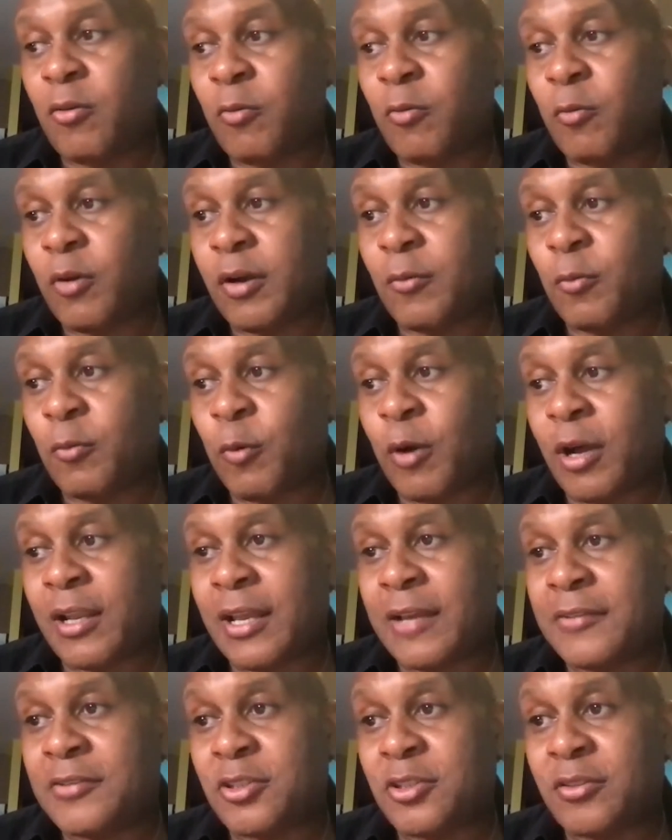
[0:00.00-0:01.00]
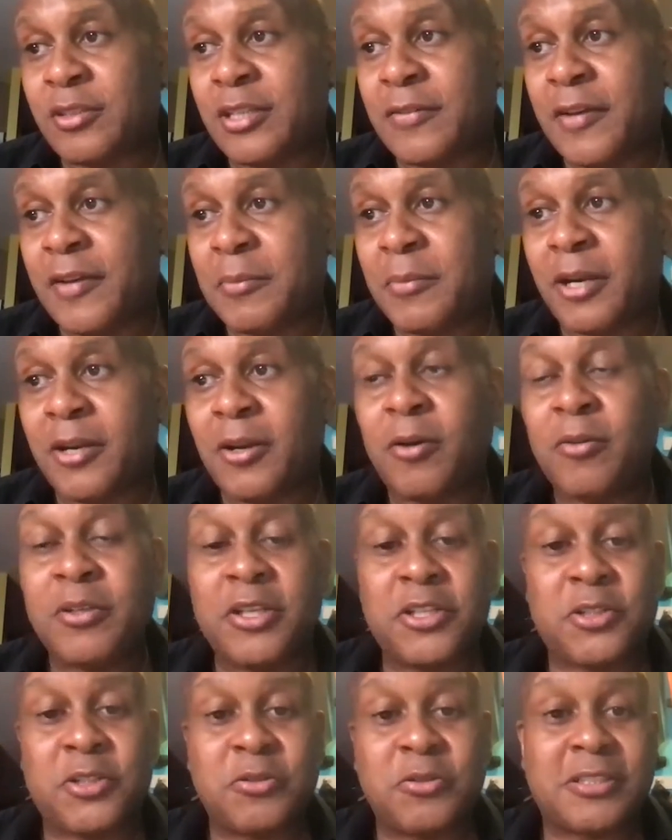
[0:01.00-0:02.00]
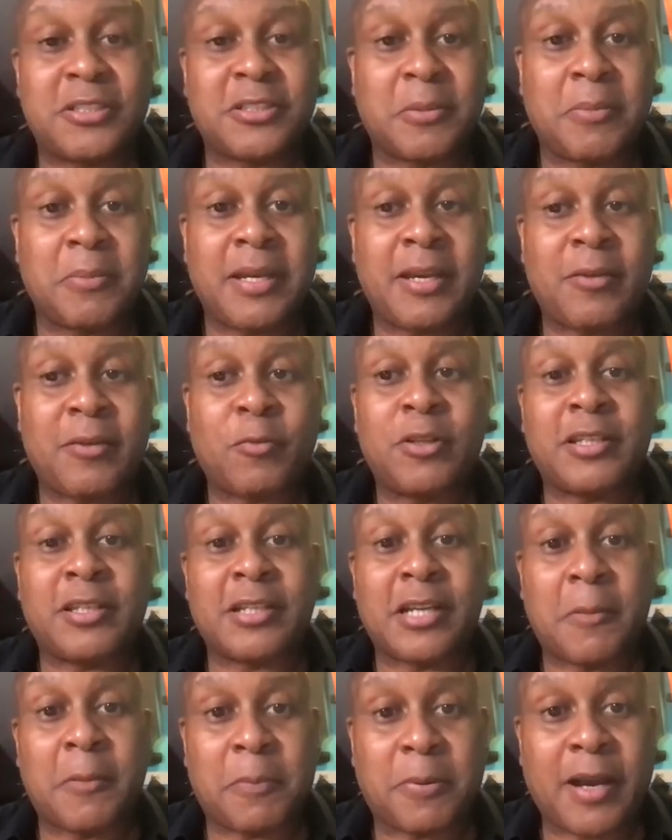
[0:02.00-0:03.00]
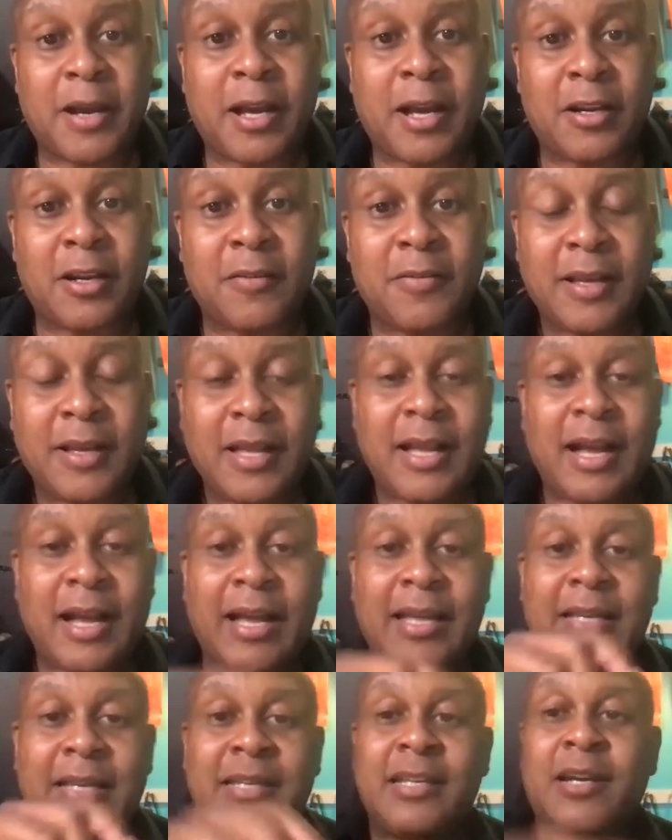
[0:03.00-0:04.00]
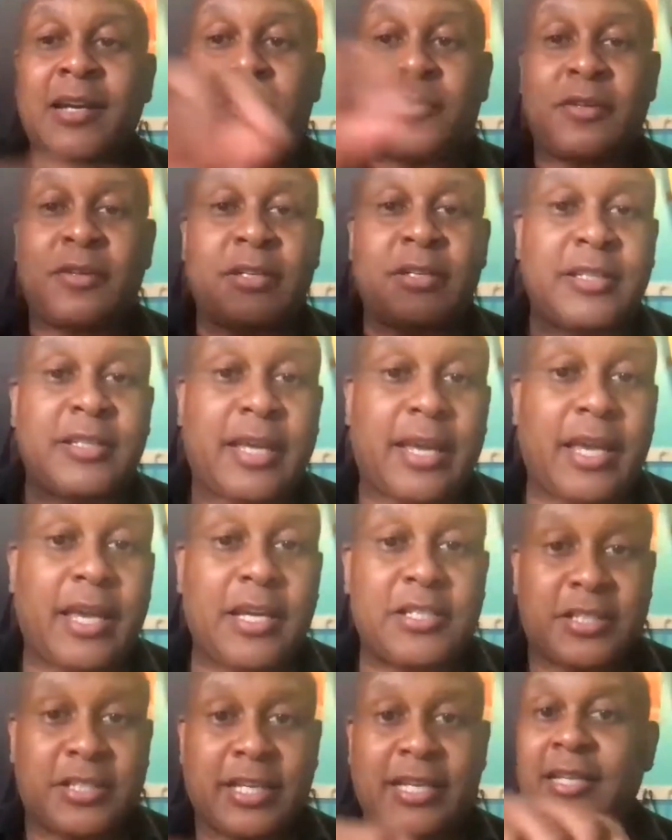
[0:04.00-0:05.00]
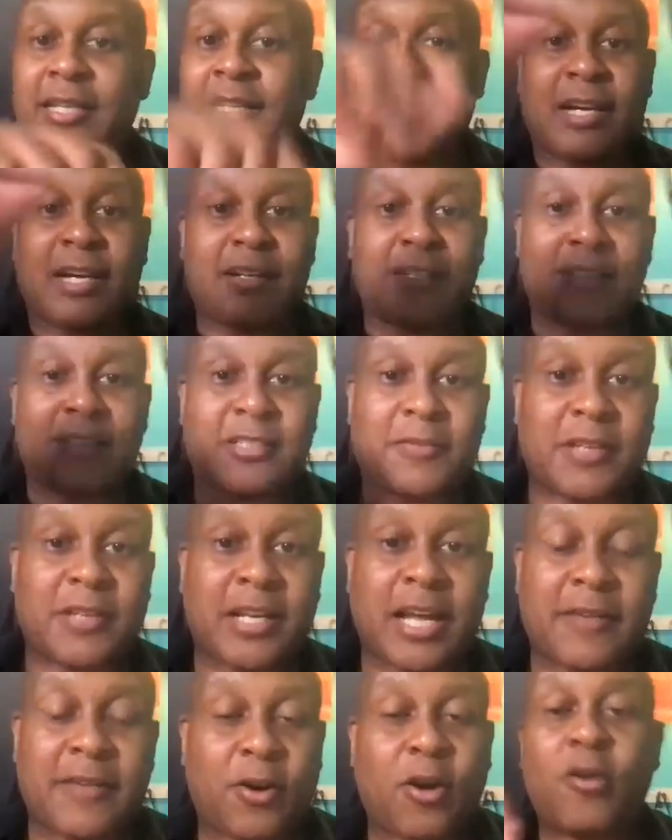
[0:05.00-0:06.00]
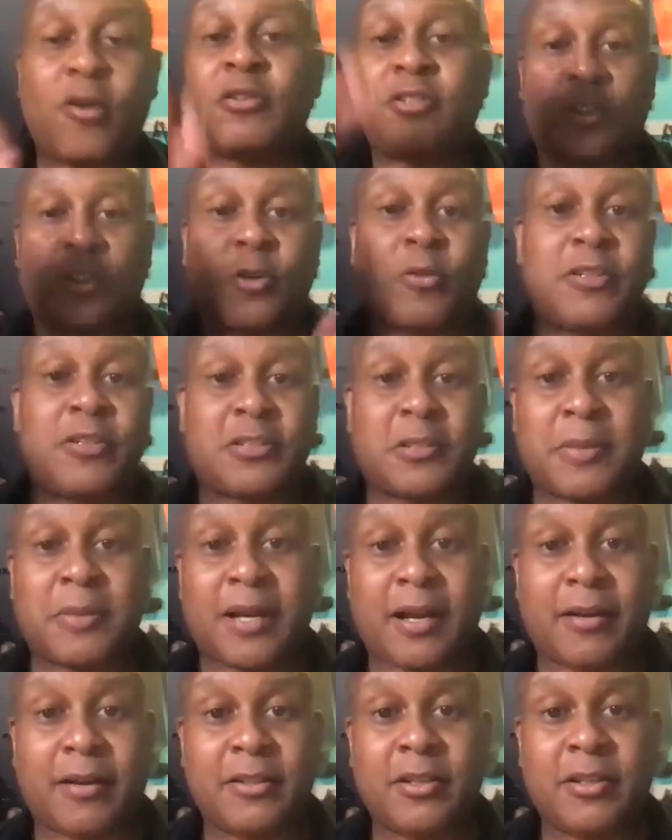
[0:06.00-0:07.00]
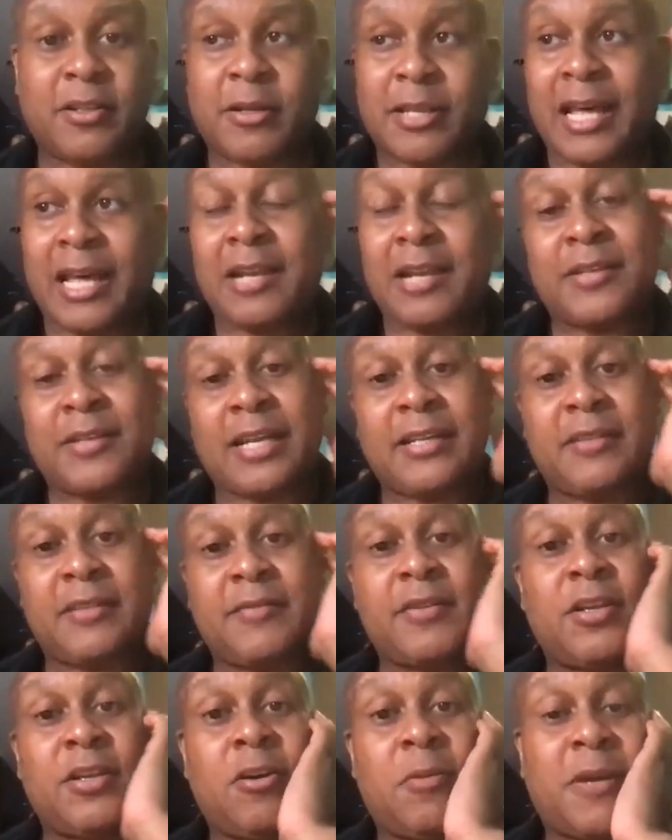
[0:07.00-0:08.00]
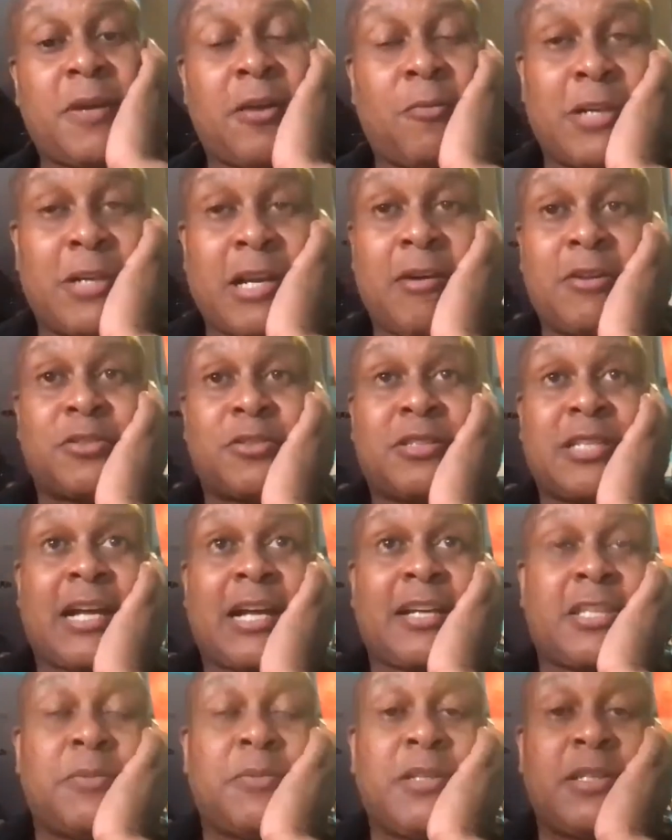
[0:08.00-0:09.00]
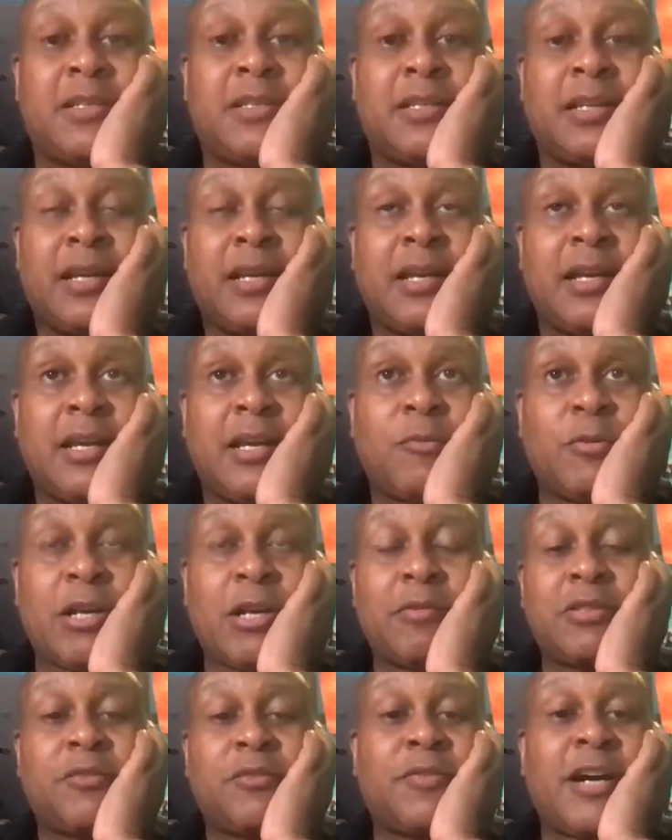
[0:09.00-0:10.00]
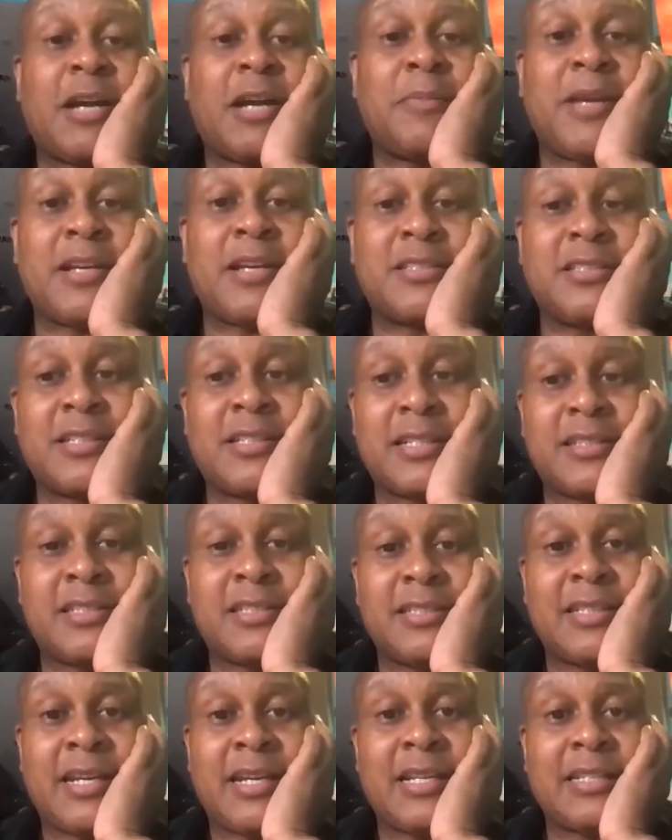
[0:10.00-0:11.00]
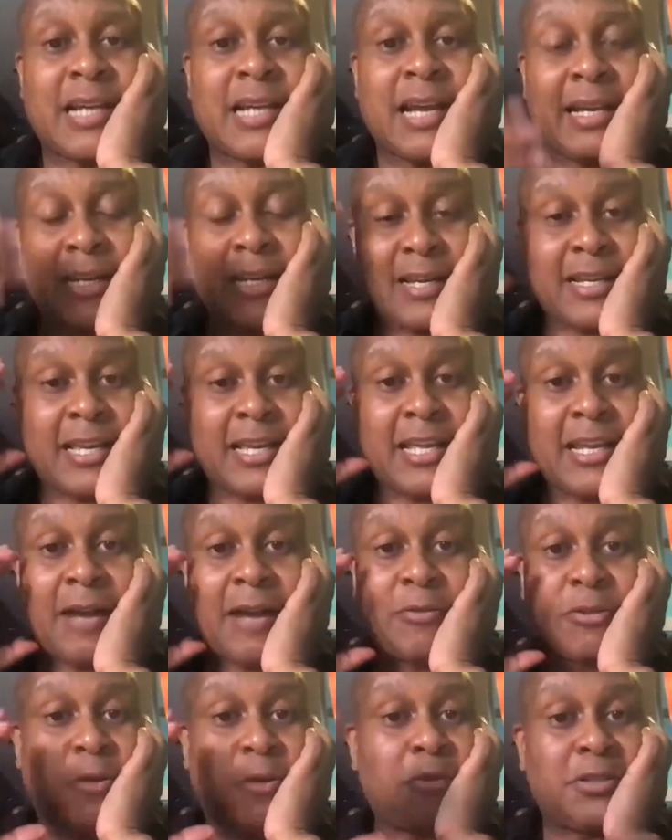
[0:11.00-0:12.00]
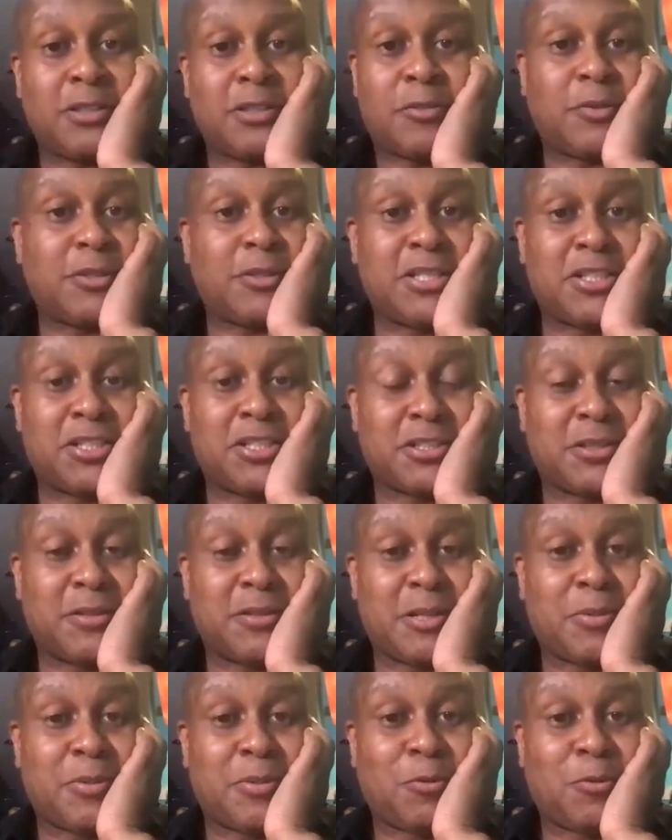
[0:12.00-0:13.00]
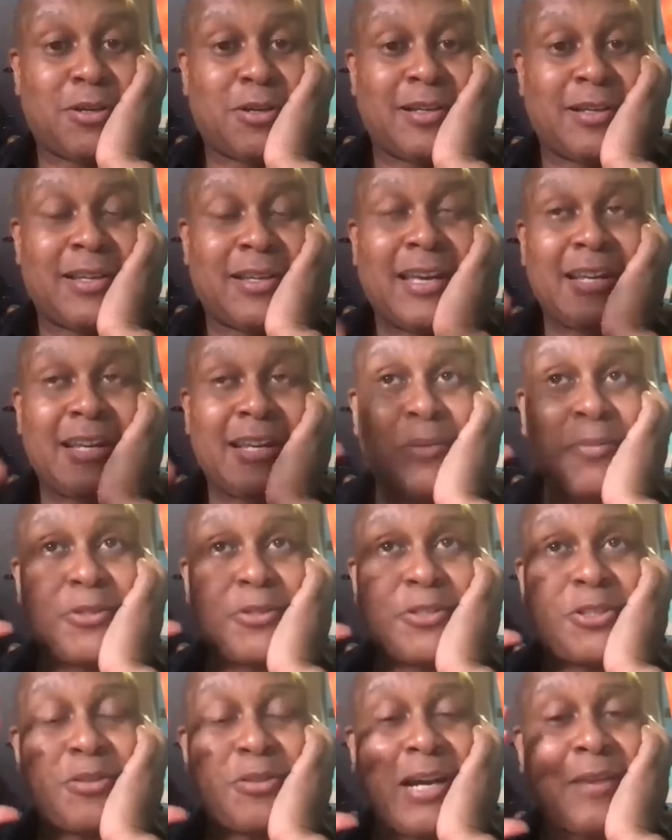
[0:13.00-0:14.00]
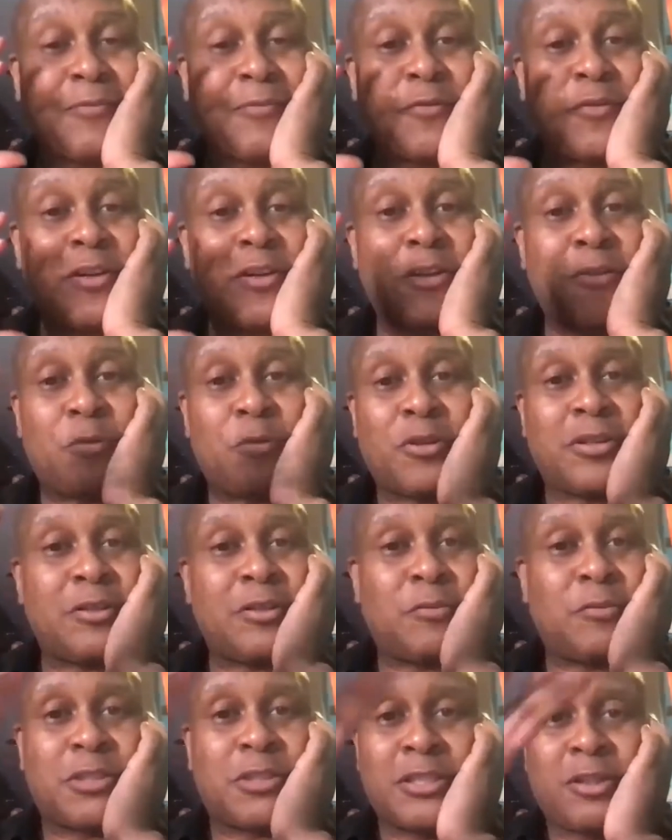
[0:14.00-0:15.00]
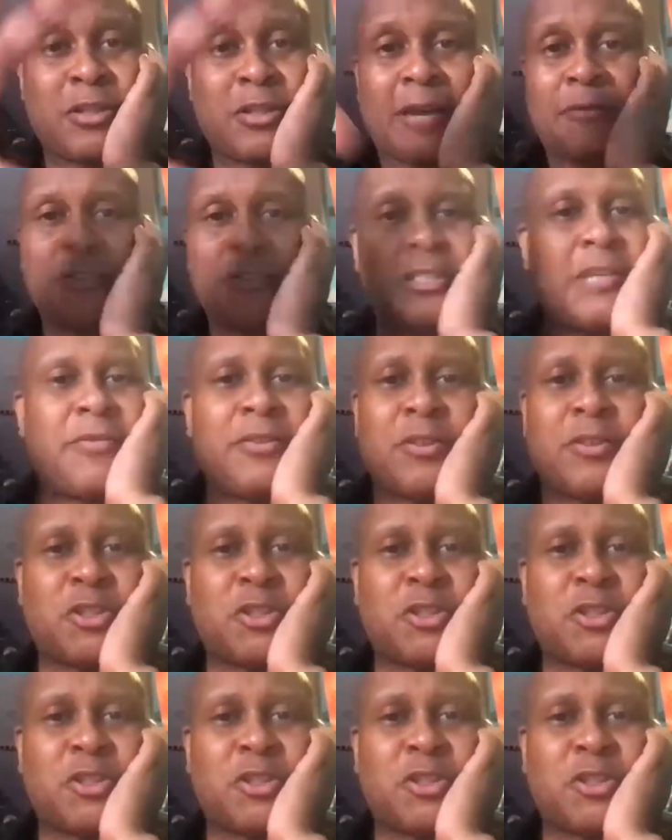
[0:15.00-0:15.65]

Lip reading: while I certainly have had my own issues as a man, one thing I'm proud of, I never engaged in any kind of stuff that I've heard stories about. A lot of it I didn't even know about. When I was documenting when I was at Vibe magazine in the 1990s, I was always in a relationship, number one. Number two, I very rarely I was never in those